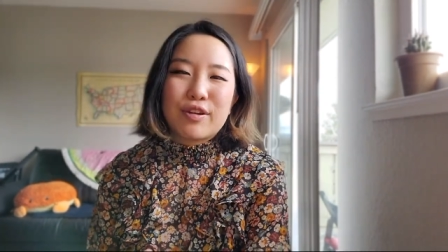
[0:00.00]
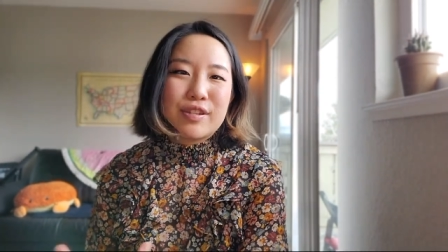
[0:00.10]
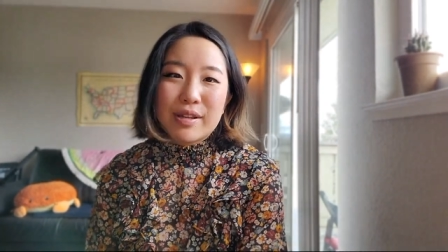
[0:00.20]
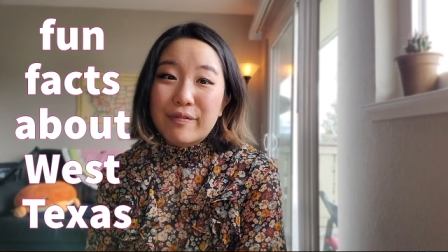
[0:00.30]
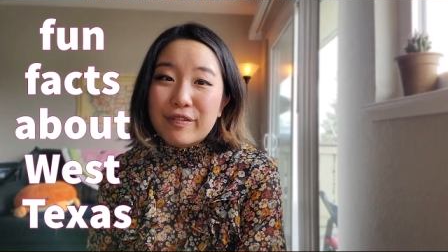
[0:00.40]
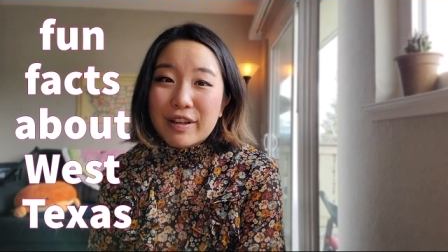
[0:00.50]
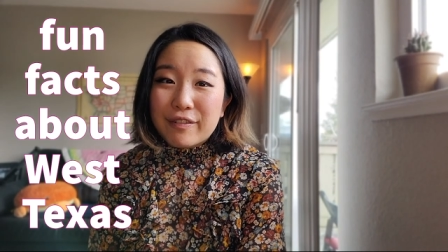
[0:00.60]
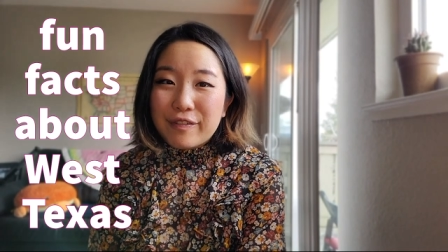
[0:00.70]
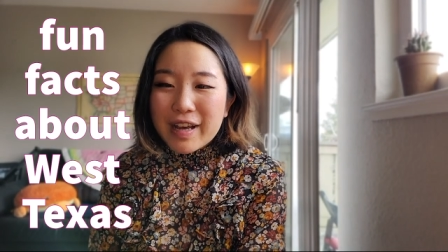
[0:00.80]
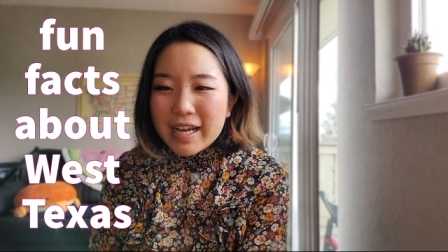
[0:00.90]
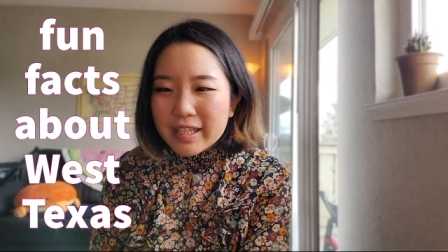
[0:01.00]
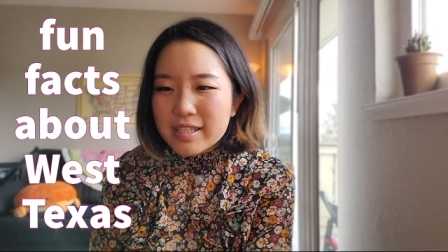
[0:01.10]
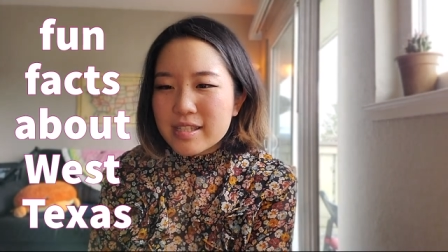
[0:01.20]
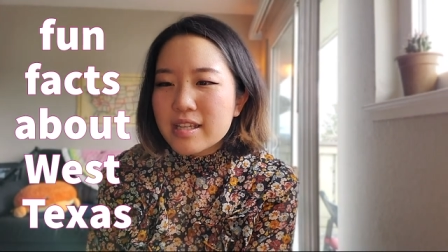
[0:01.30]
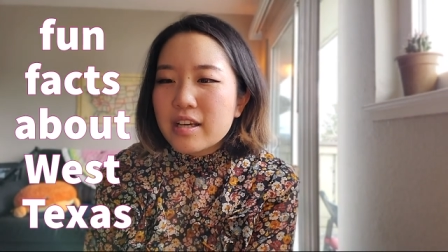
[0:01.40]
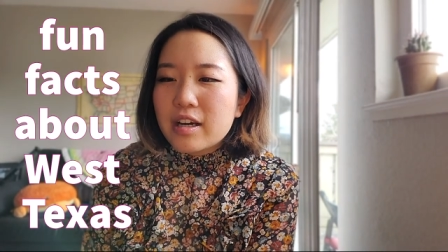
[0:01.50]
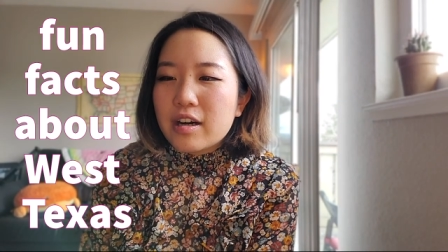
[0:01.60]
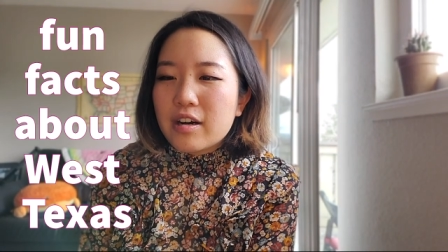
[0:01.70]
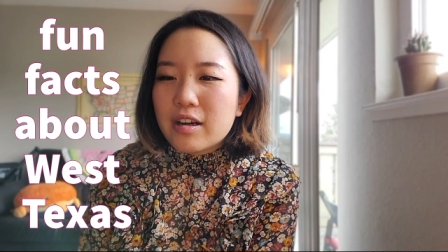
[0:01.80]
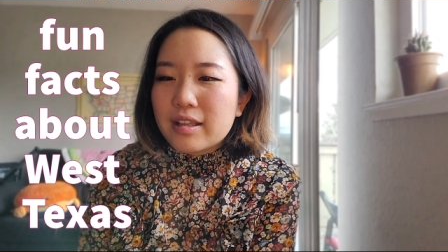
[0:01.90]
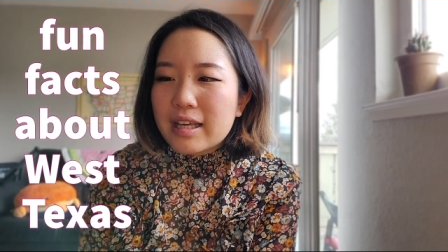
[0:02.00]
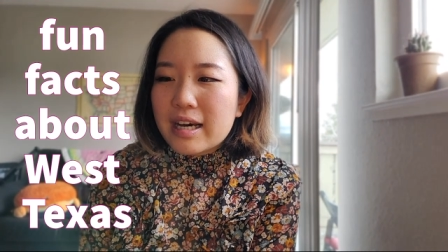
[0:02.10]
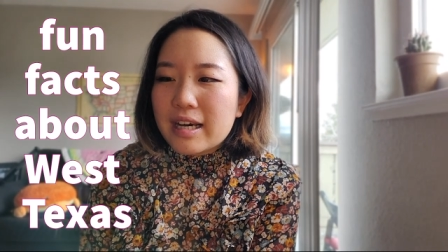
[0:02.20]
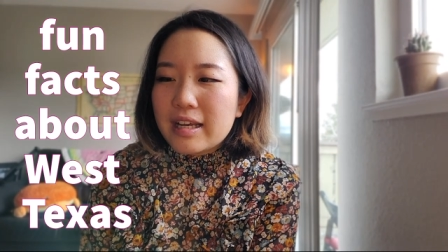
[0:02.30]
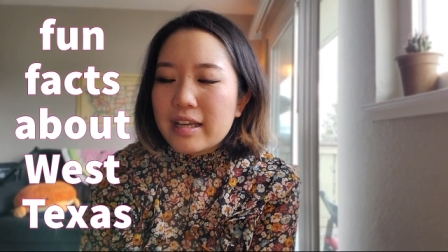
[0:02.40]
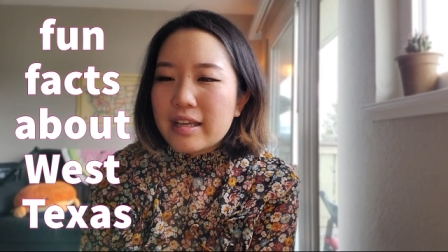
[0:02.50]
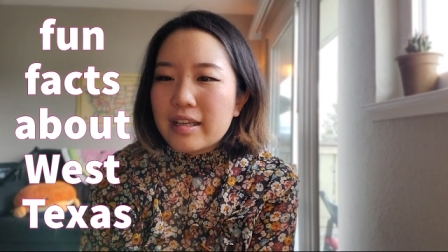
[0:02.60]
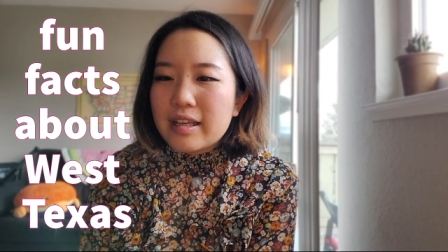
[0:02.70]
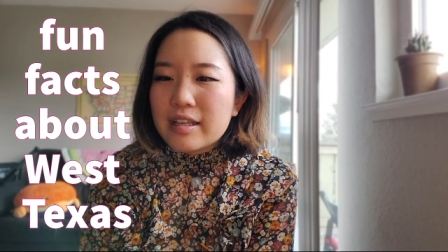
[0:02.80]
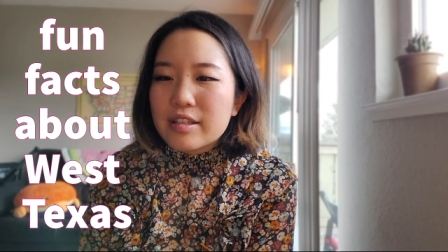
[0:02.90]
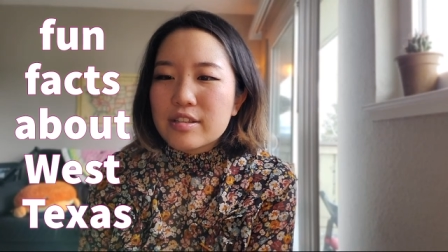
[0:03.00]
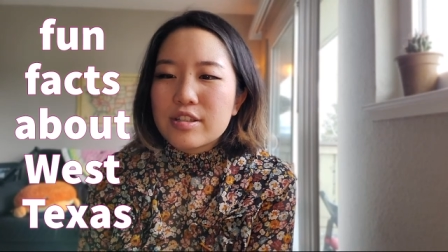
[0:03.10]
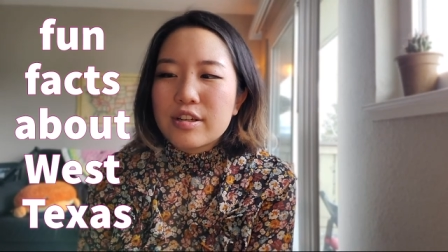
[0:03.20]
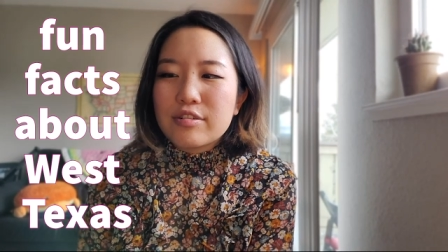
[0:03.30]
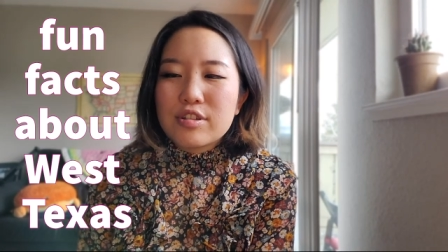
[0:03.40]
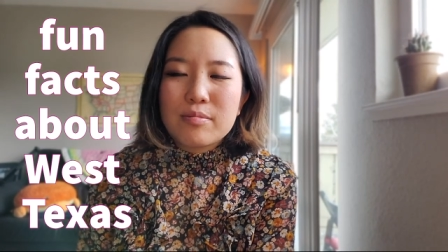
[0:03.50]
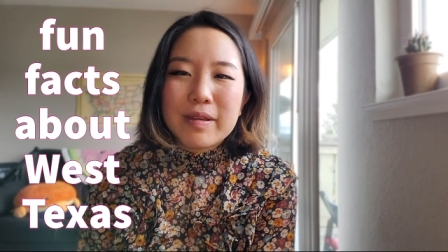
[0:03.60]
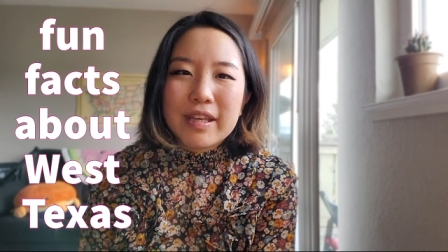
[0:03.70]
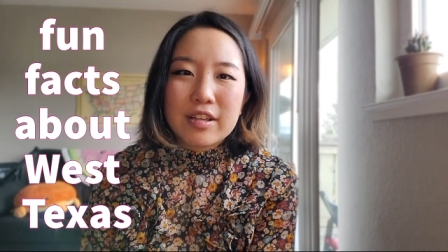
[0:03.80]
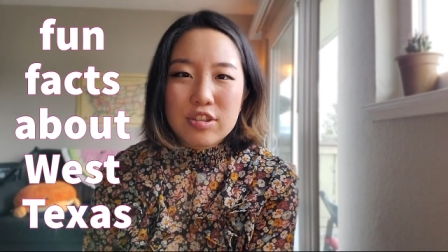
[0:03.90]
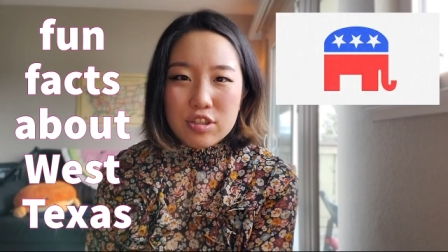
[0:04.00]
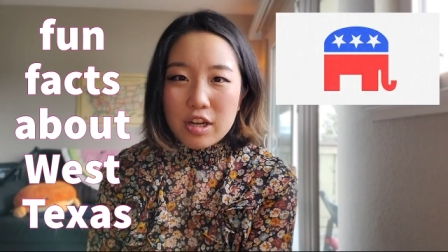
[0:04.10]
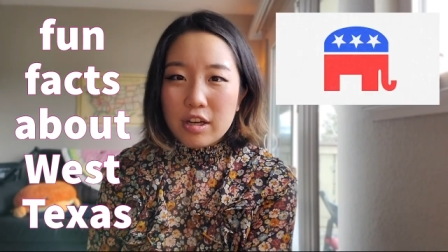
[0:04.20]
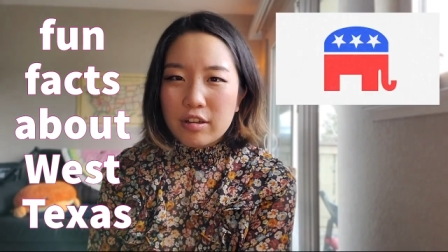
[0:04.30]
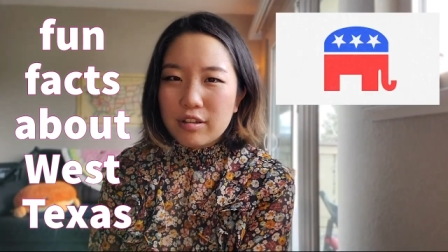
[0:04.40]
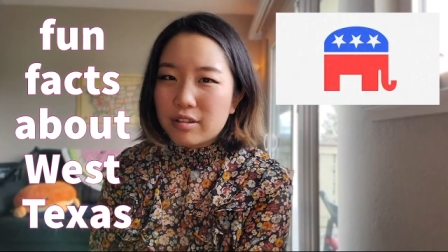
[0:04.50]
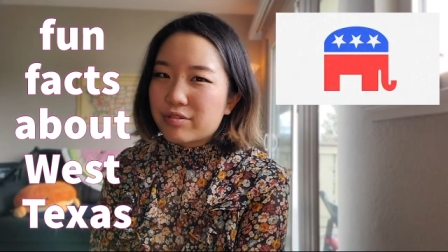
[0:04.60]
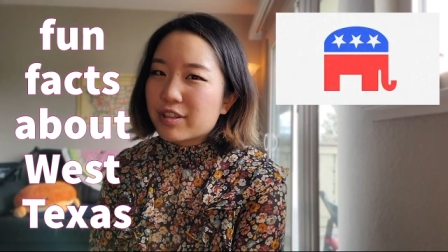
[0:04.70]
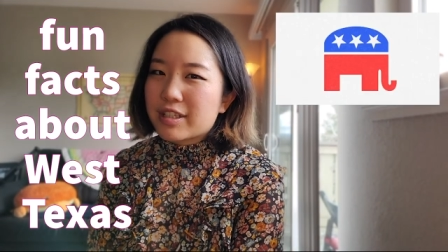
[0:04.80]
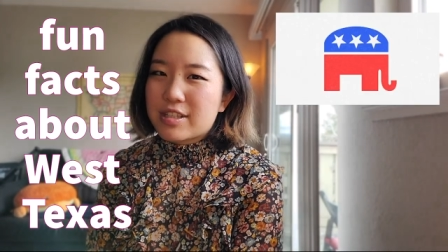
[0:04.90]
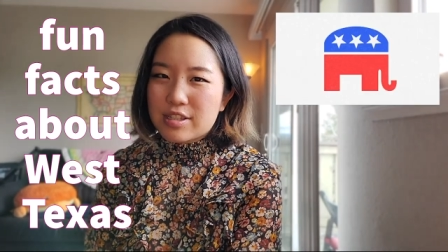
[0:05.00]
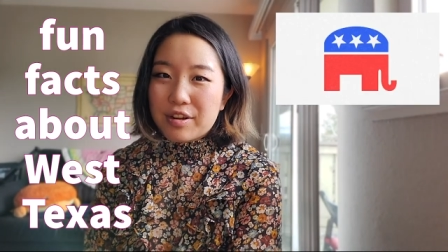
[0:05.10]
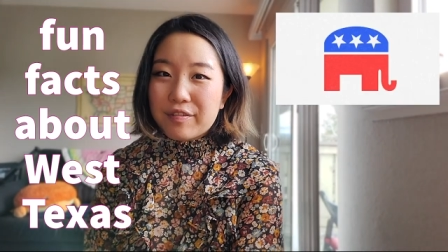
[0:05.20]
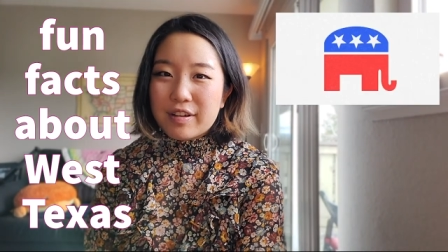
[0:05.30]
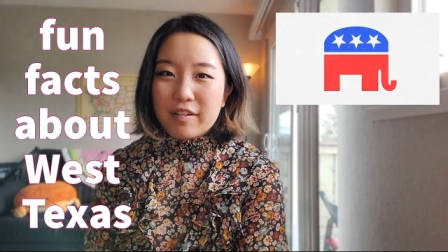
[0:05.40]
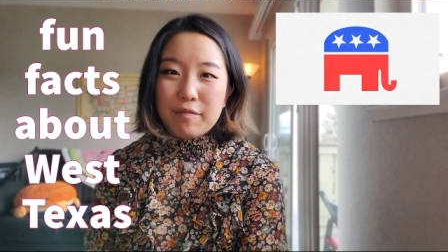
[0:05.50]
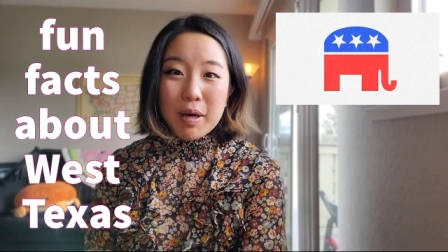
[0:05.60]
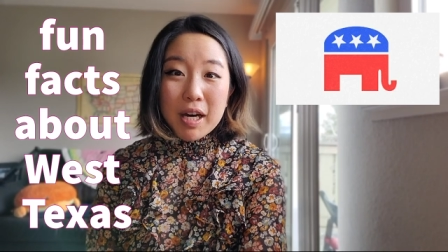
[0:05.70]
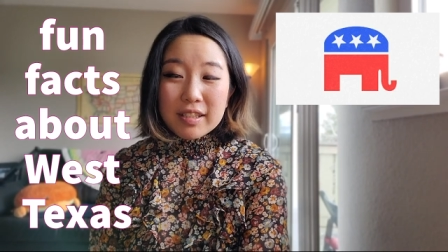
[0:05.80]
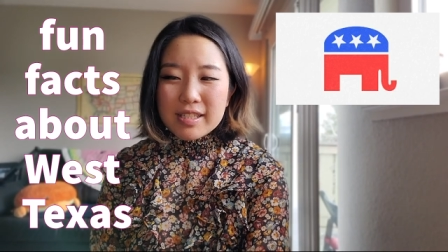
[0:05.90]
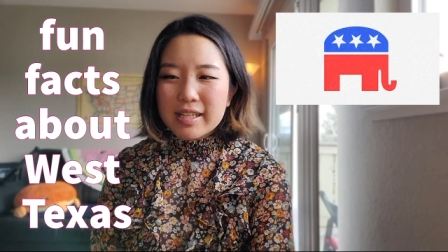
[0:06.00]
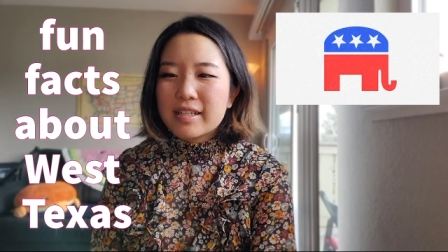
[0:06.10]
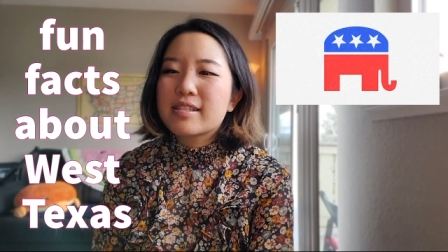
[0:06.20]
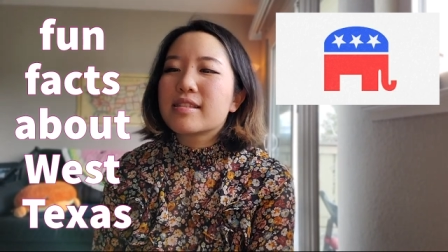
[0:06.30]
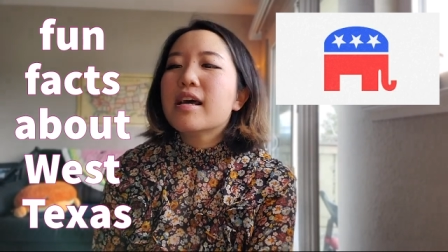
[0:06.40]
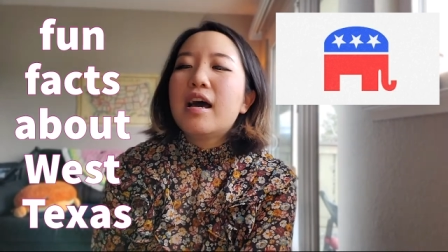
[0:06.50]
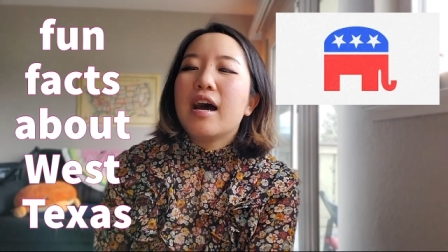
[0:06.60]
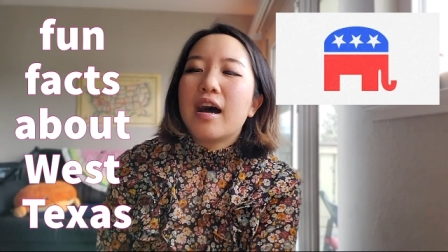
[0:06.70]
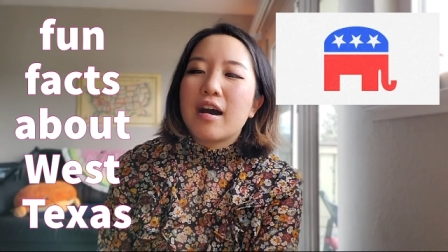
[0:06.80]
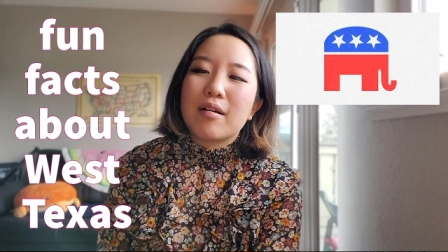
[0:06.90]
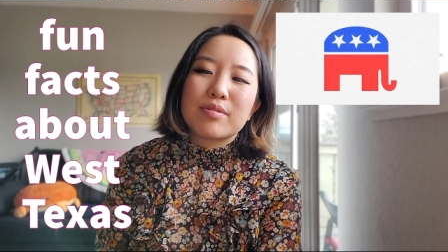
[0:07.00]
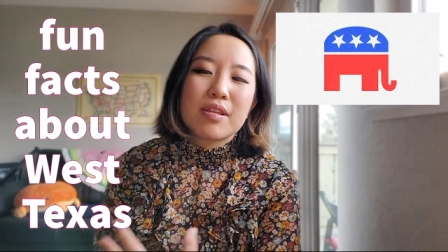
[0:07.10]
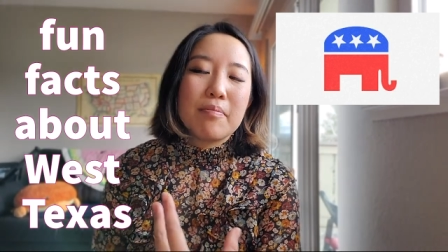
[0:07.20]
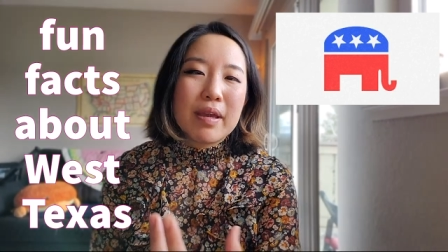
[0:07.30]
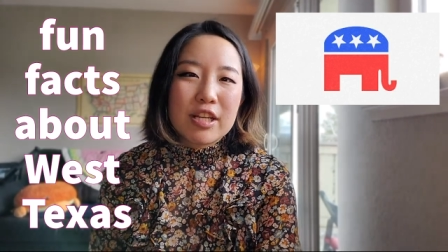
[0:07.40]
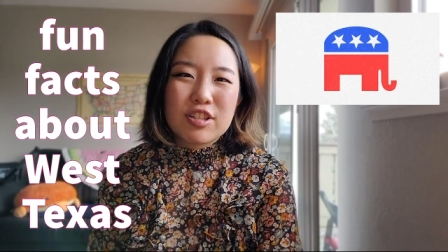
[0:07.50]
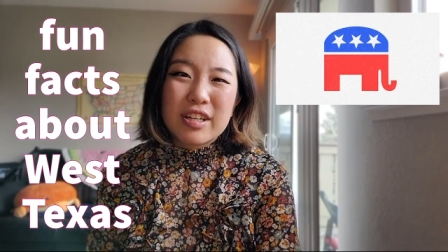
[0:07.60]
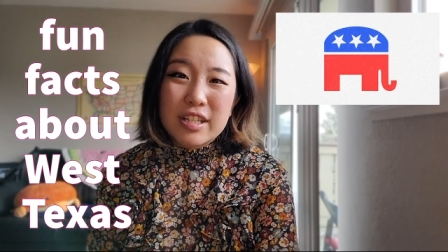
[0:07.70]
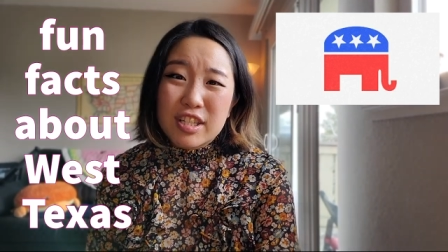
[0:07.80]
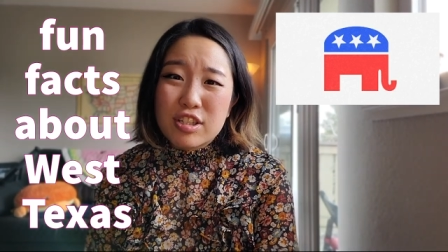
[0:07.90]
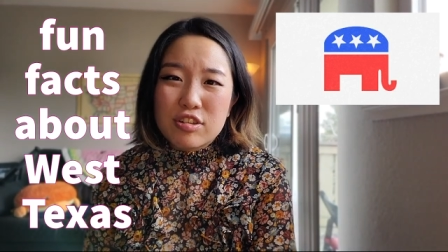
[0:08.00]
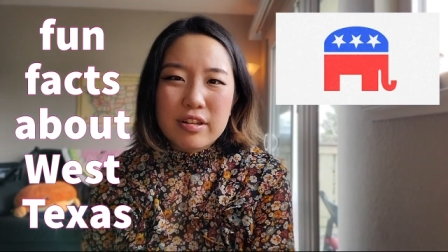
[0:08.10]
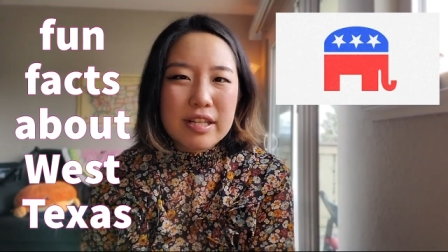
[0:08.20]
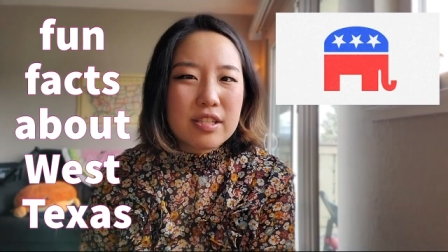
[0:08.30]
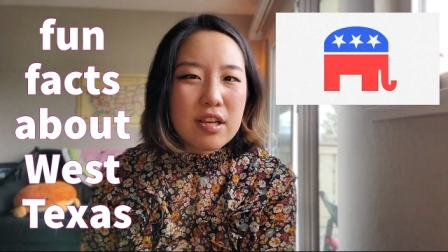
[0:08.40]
Some fun facts are that it is known to be a stronghold for conservative politics um, some major industries